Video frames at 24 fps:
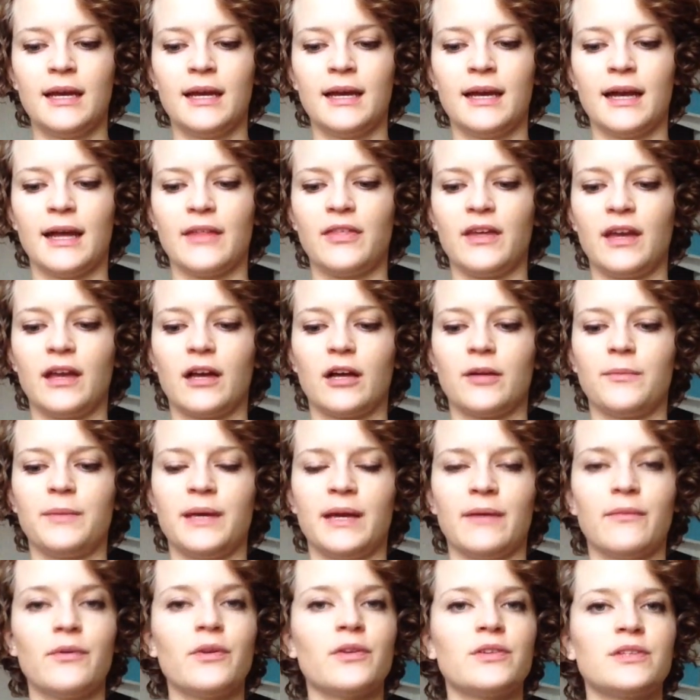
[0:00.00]
I think I'll be
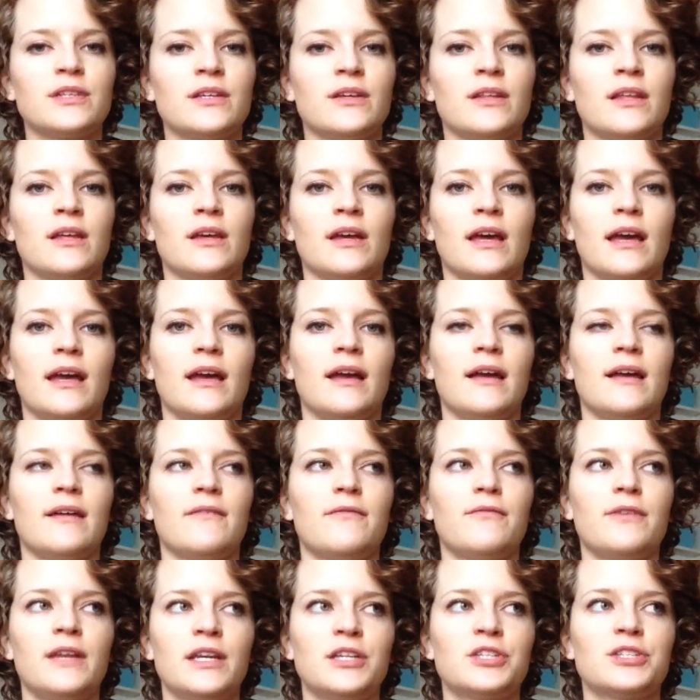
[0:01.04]
able to
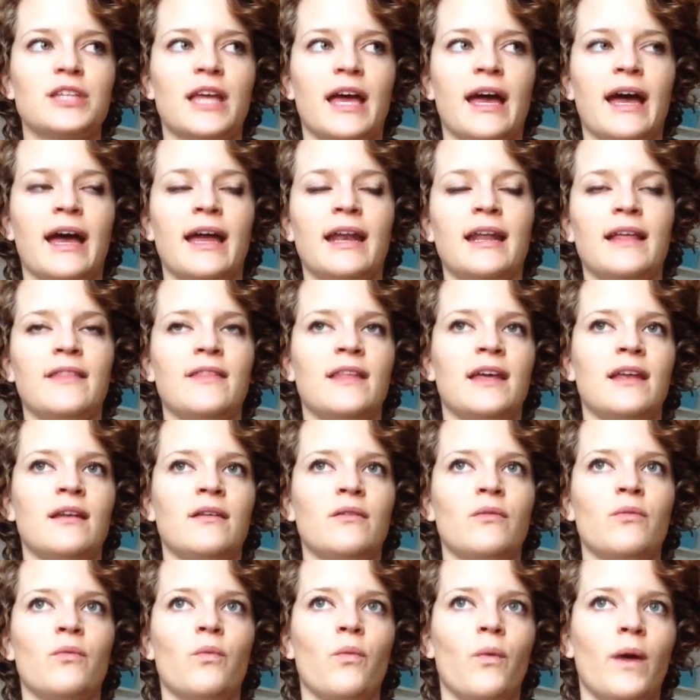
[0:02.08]
finish the hat and
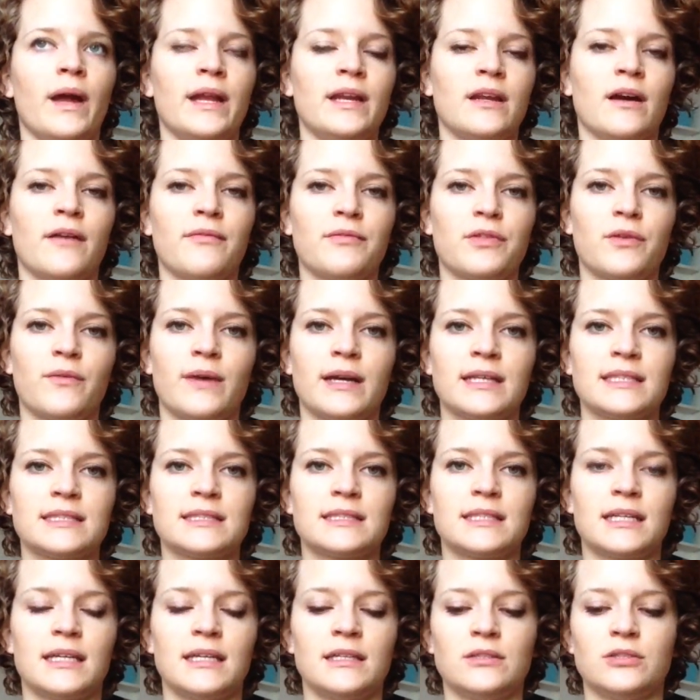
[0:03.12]
then wind off the
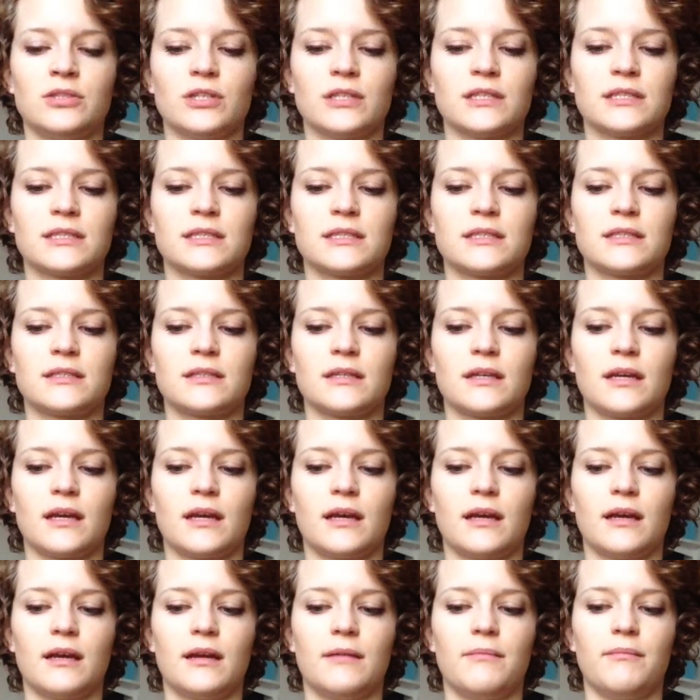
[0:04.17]
rest and just
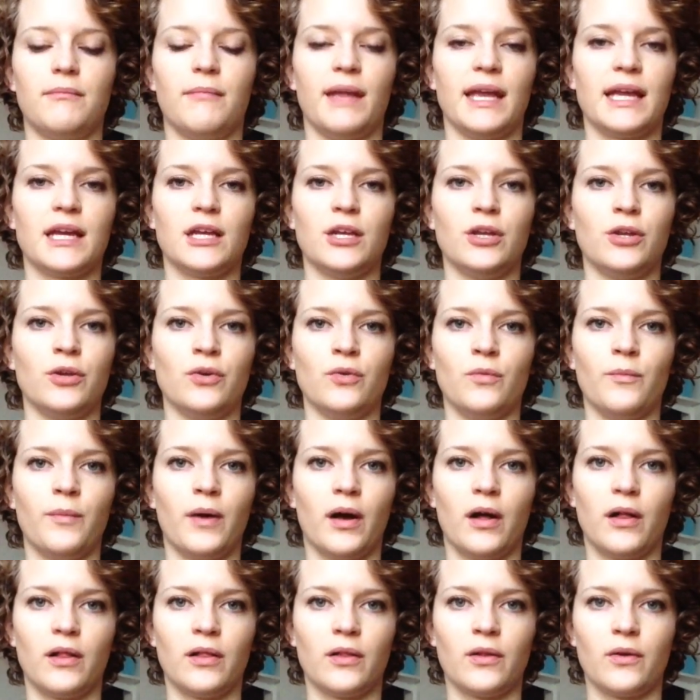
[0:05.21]
make a new
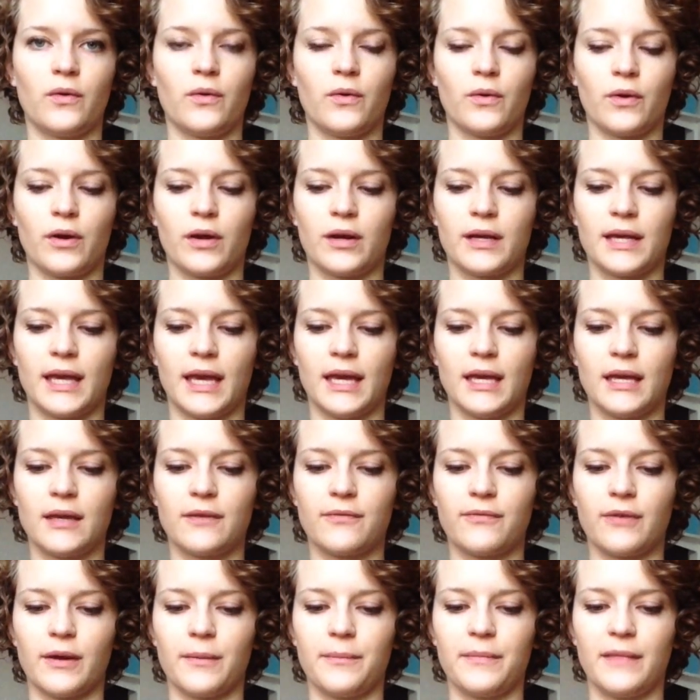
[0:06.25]
ball or a cake
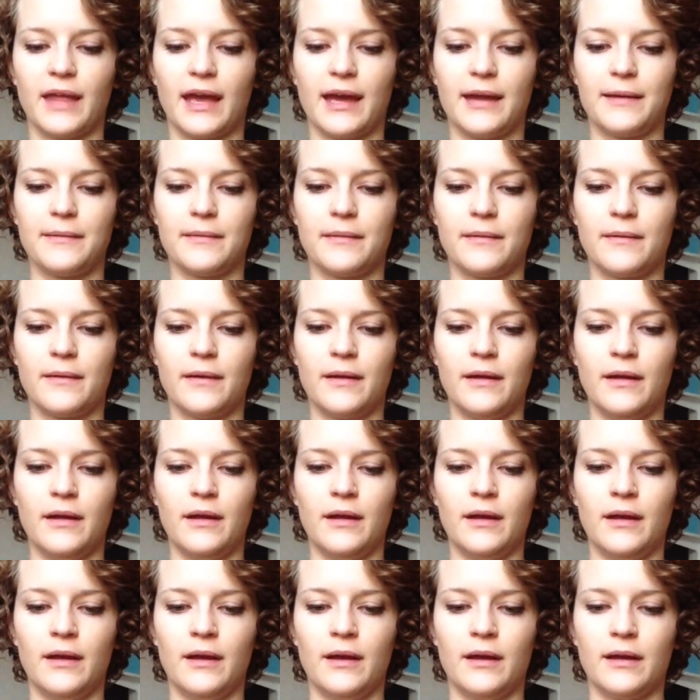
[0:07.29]
from that
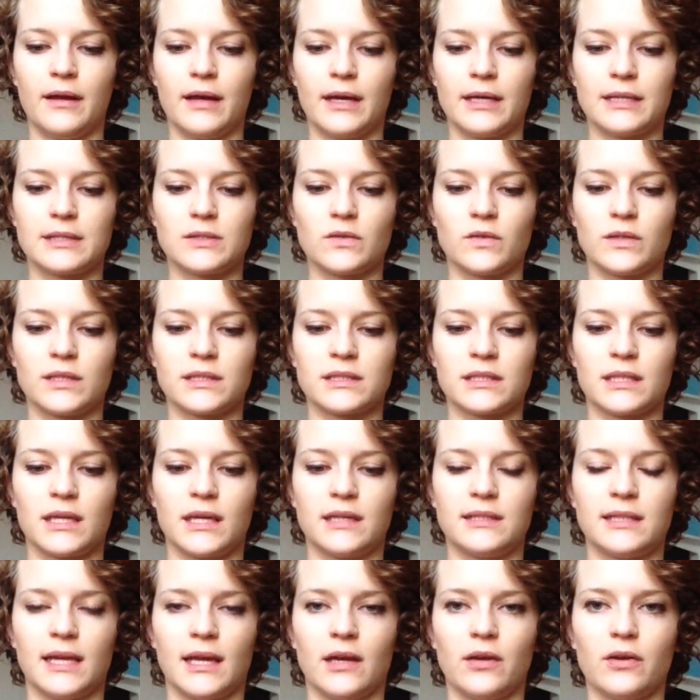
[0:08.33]
so it doesn't
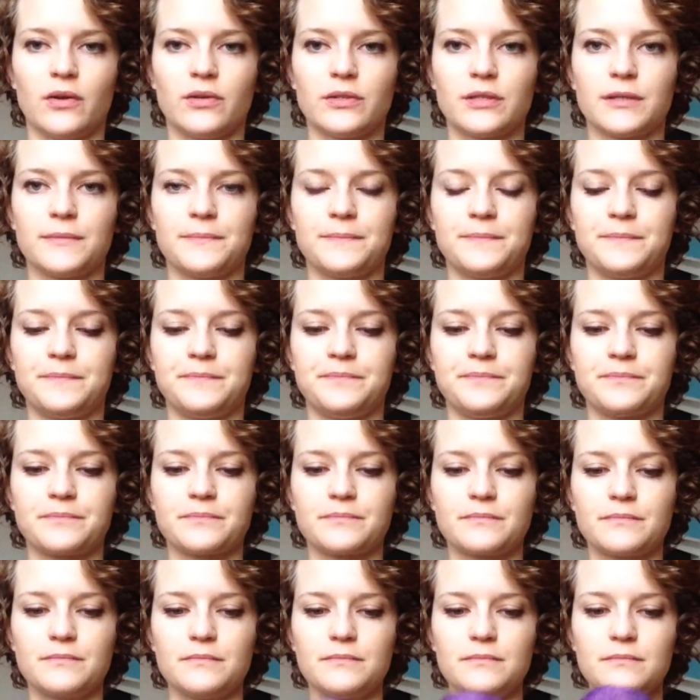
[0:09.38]
get tangled.
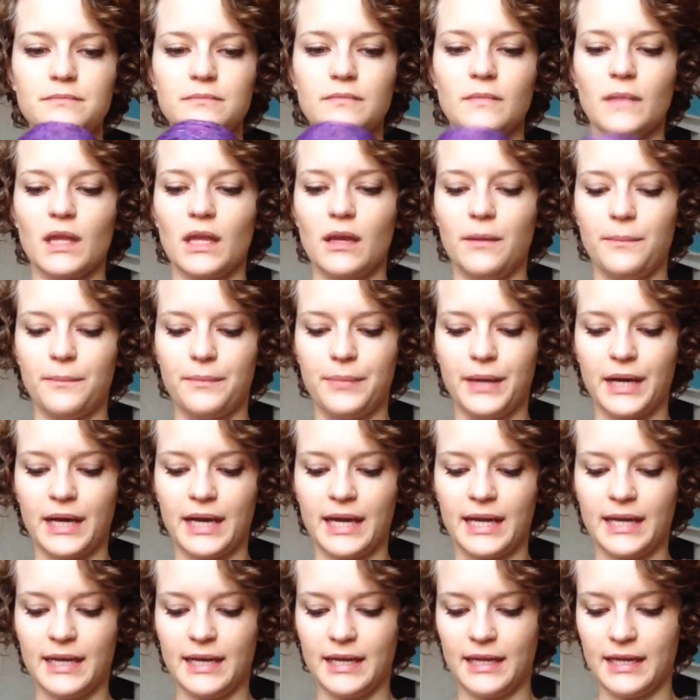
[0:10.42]

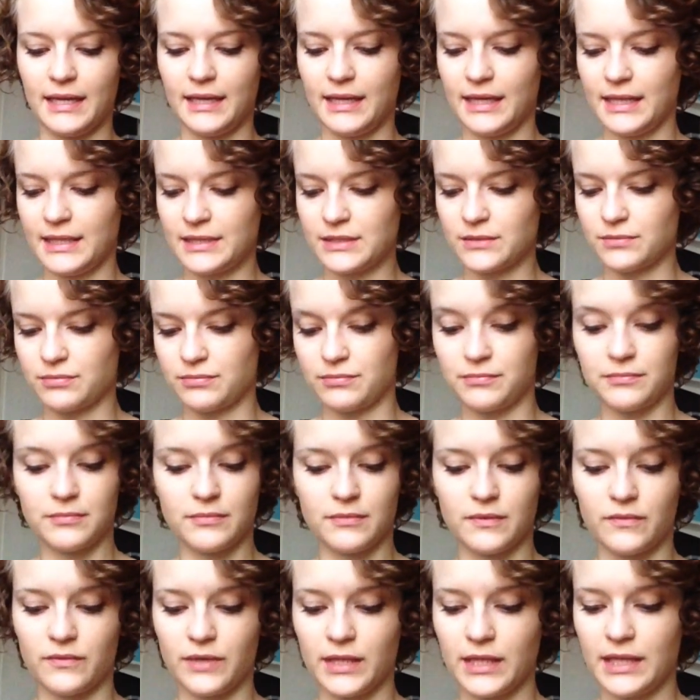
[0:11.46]
But it's
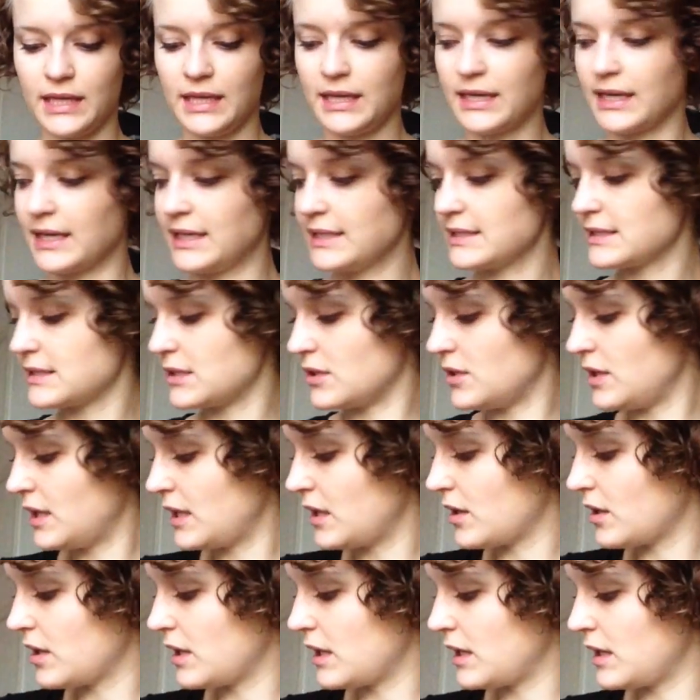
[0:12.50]
really nice to knit
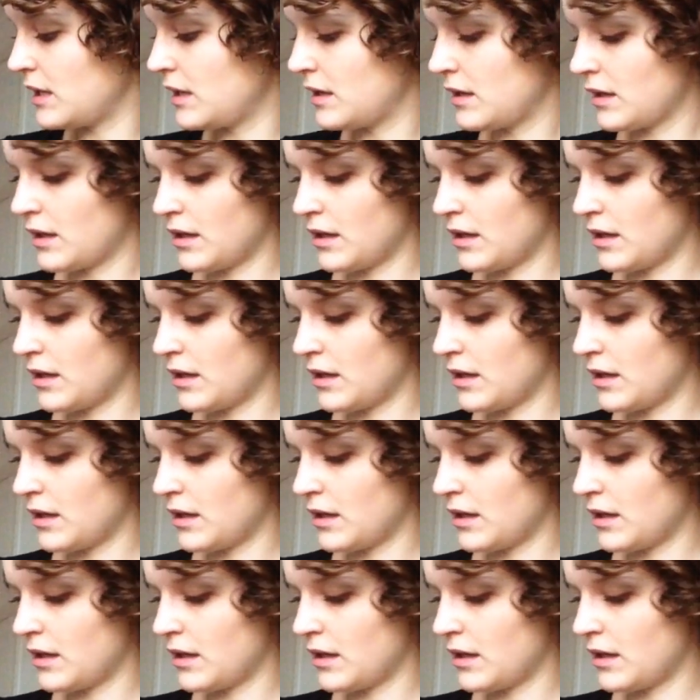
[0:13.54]
on.